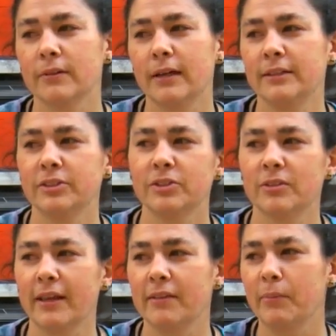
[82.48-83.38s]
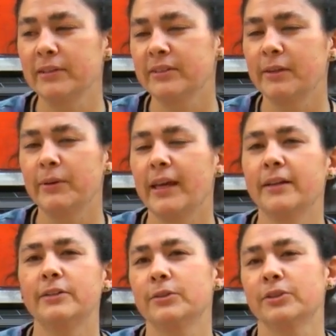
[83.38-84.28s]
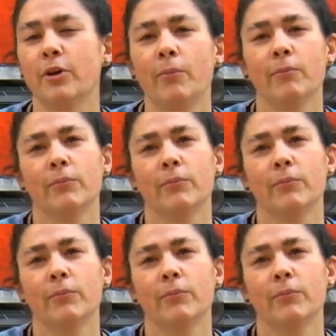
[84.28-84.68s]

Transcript: I just, like, best thing we can do is hope.